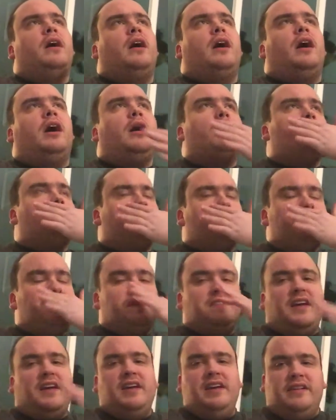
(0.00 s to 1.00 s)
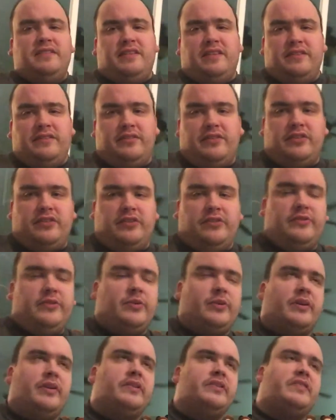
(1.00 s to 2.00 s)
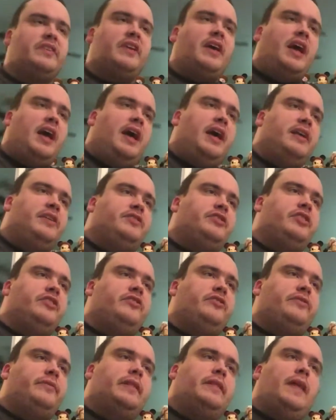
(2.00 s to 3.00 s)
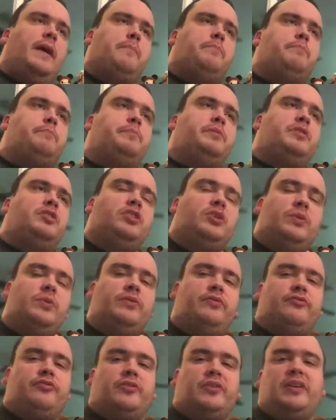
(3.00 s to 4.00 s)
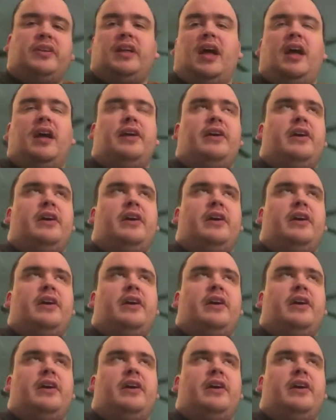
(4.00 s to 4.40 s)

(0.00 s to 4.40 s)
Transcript: Through the Sundance Institute, of course. And just that beautiful...